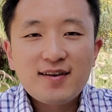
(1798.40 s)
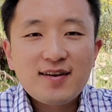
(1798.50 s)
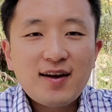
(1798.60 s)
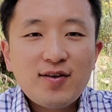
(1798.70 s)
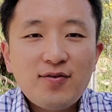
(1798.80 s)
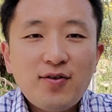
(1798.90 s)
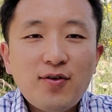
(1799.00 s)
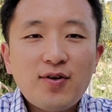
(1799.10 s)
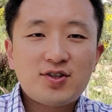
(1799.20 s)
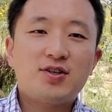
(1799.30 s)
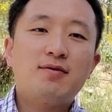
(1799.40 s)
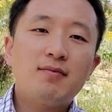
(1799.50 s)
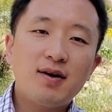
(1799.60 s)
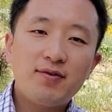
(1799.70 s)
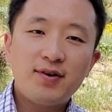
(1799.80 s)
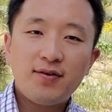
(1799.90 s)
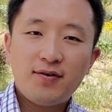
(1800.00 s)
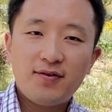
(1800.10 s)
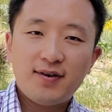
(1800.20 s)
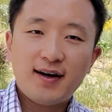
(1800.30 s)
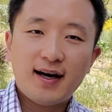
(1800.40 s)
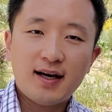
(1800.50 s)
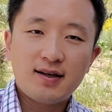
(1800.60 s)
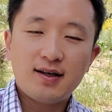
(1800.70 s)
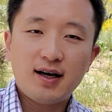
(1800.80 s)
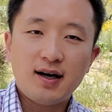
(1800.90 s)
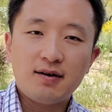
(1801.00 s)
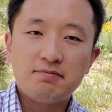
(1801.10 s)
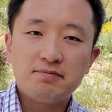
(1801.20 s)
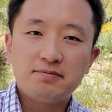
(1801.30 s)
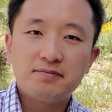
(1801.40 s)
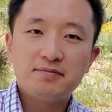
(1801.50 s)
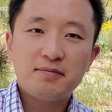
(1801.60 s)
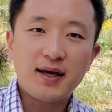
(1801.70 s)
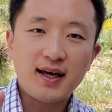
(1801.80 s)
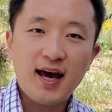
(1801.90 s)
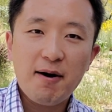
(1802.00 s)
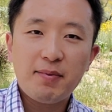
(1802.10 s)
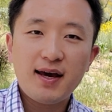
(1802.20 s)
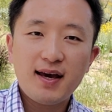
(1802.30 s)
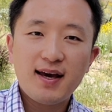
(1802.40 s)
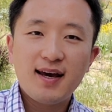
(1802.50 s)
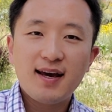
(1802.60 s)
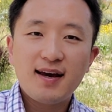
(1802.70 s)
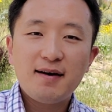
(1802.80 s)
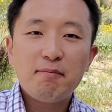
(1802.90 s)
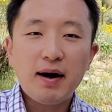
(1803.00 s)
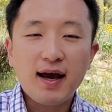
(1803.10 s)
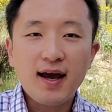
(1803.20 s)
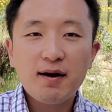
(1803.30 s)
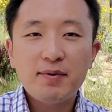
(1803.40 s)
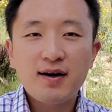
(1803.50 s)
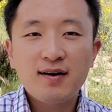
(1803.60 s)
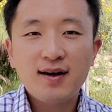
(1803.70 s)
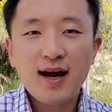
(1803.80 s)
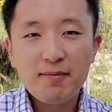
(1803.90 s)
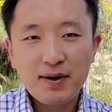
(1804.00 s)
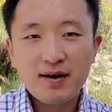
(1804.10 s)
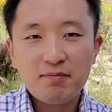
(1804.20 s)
Thank you for watching my video, and be happy by helping